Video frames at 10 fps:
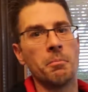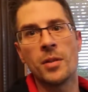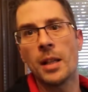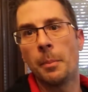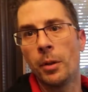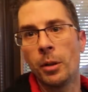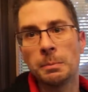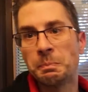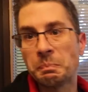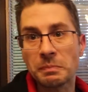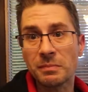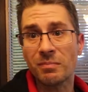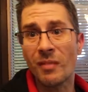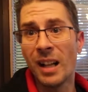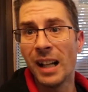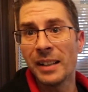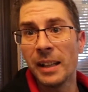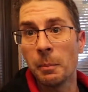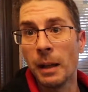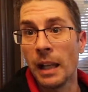Supper, I'll
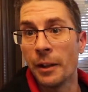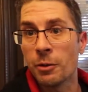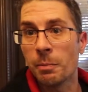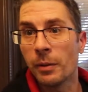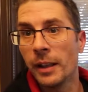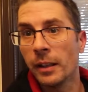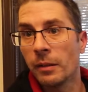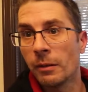take my lunch break